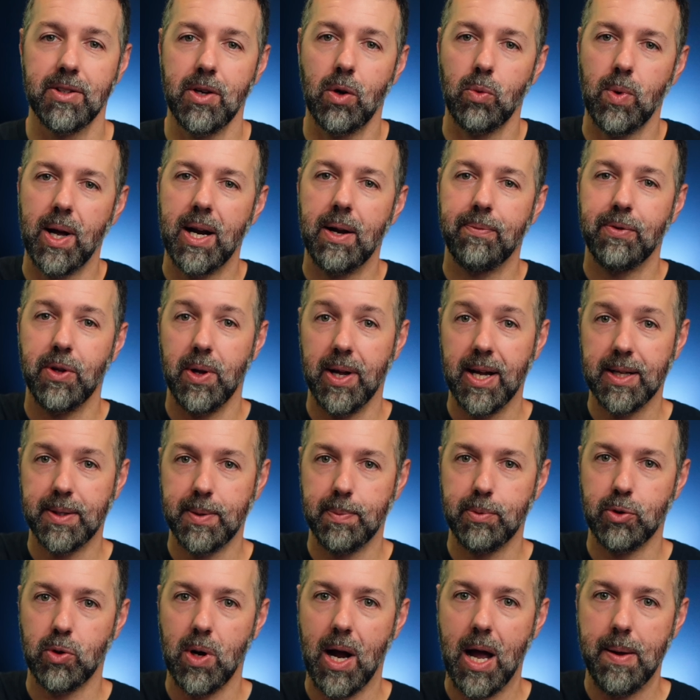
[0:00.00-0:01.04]
So, right after you hit
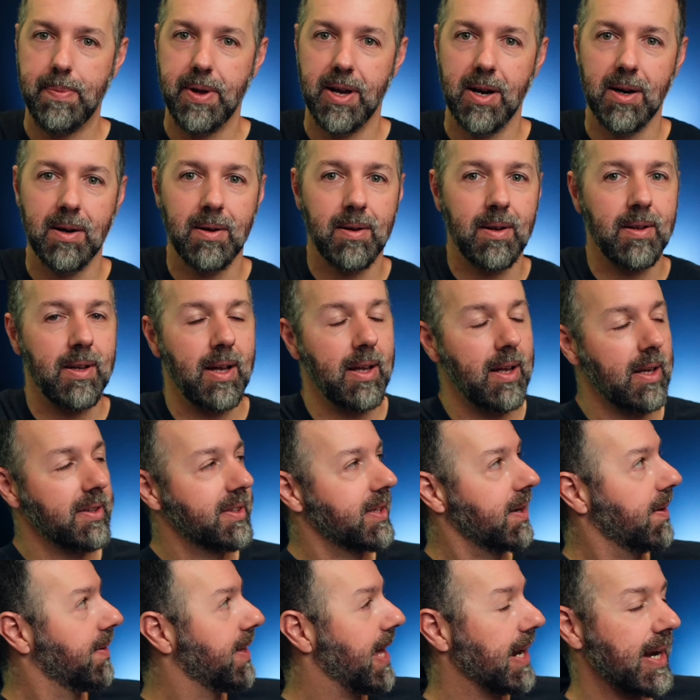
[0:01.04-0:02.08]
subscribe here, I'll
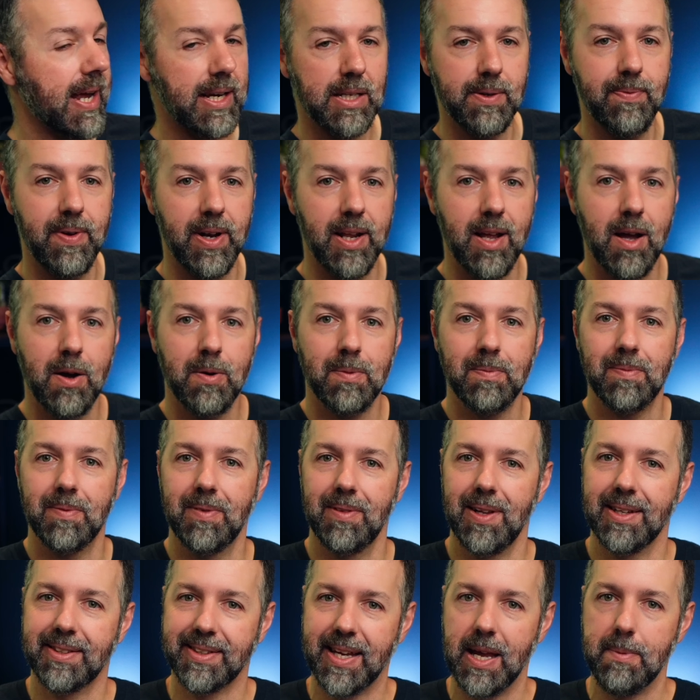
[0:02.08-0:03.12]
see you in that next video.
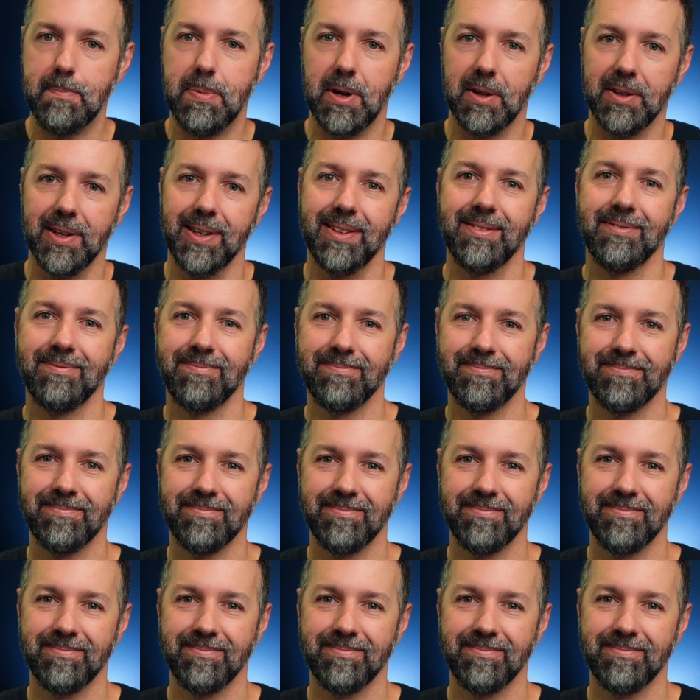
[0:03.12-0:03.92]
Let's keep building.